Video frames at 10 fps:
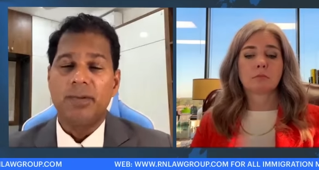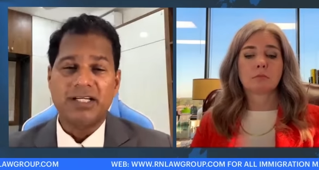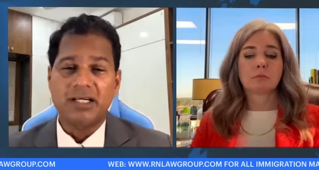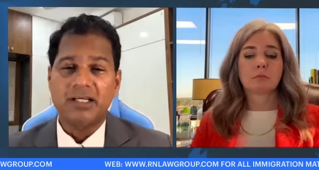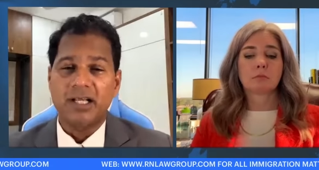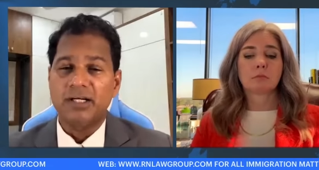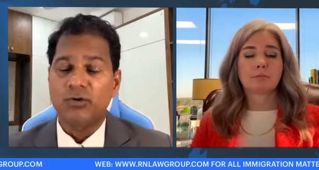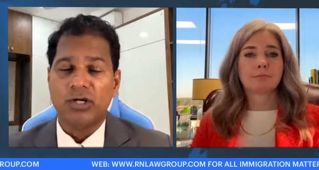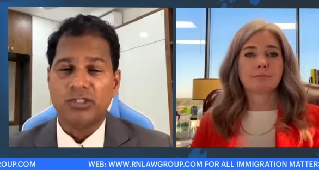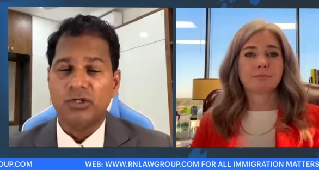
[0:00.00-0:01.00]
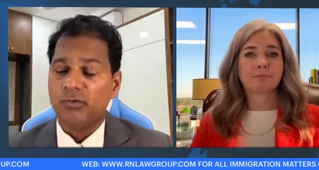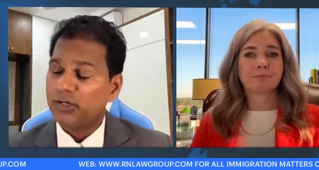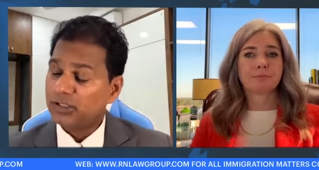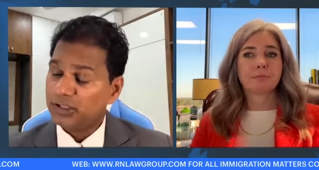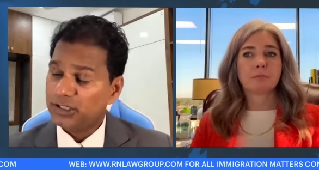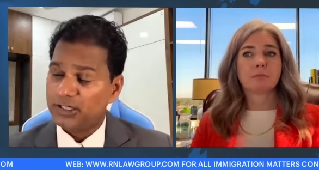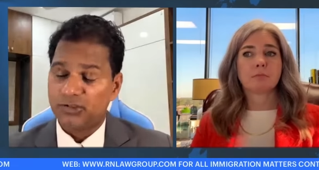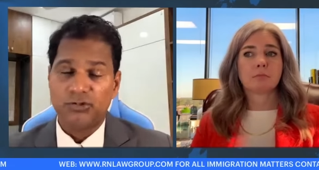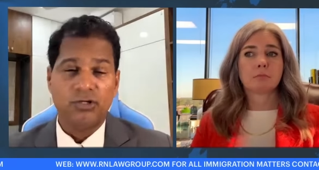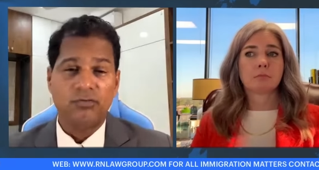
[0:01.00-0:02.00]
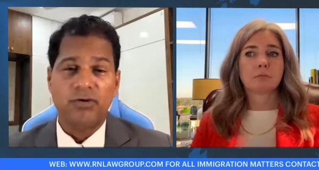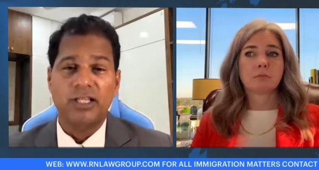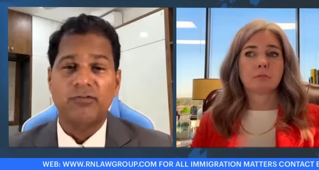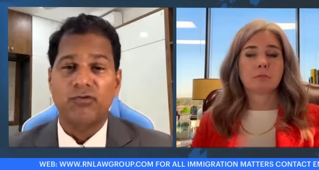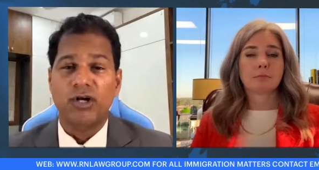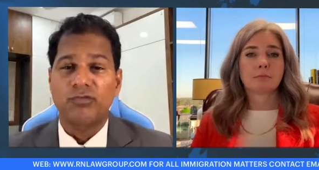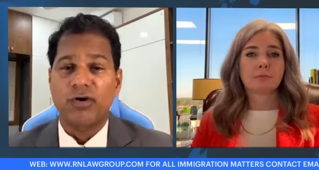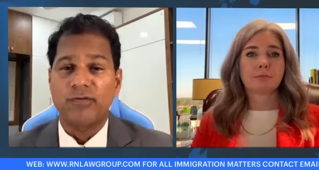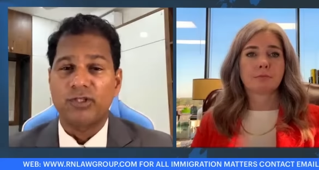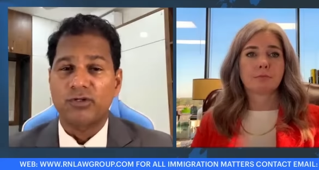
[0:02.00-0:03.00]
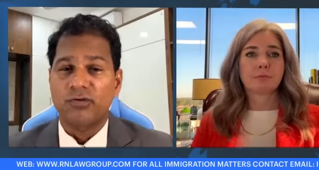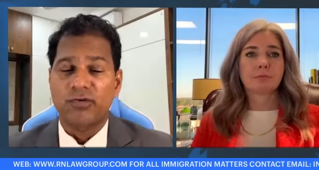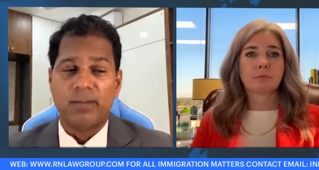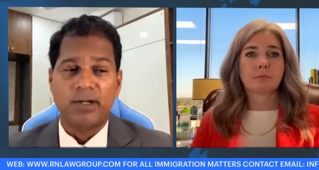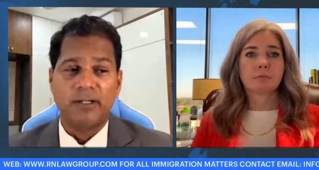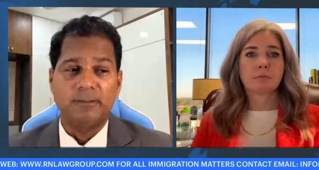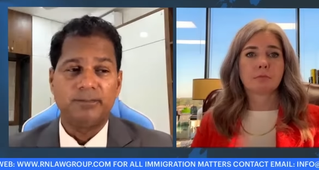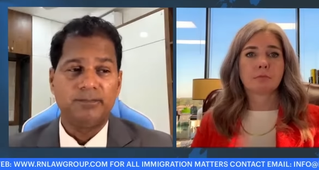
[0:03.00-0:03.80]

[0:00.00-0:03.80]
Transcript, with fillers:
Speaker 1: But technically to answer your question, yes, you can file the 485 without your family.